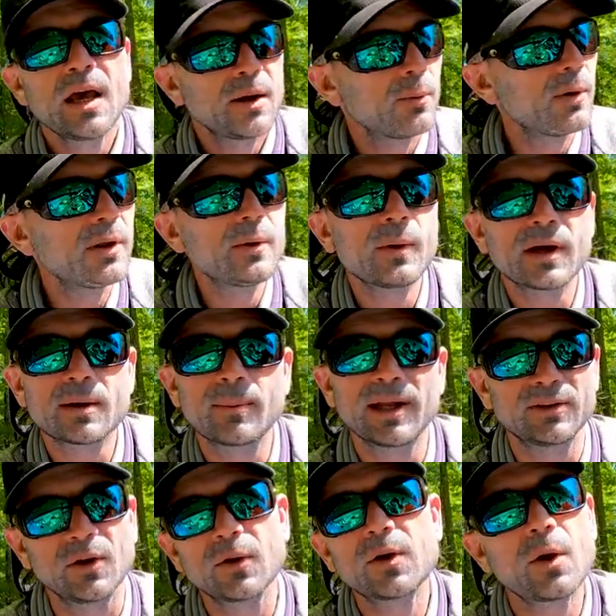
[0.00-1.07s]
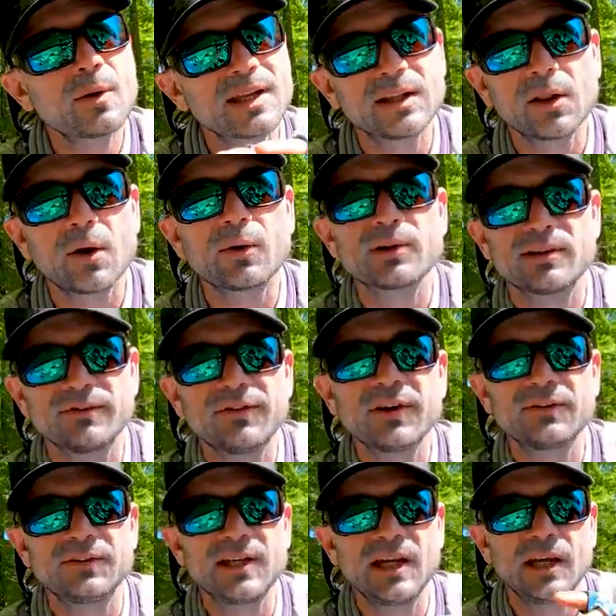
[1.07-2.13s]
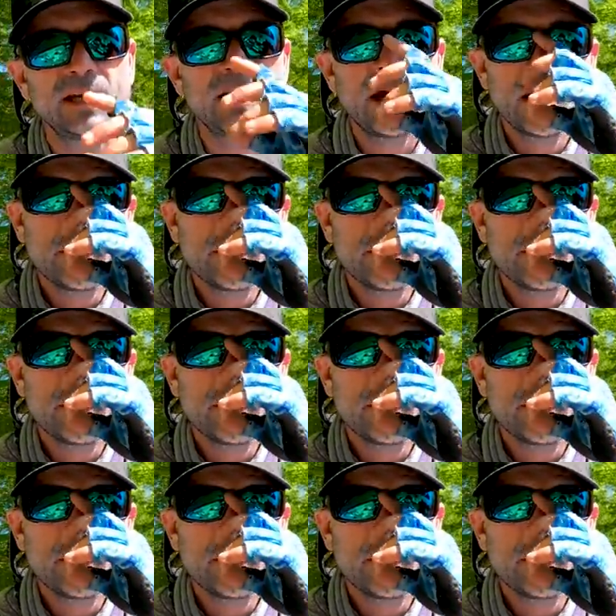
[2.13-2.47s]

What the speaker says: really recommend, don't go any lower than 15,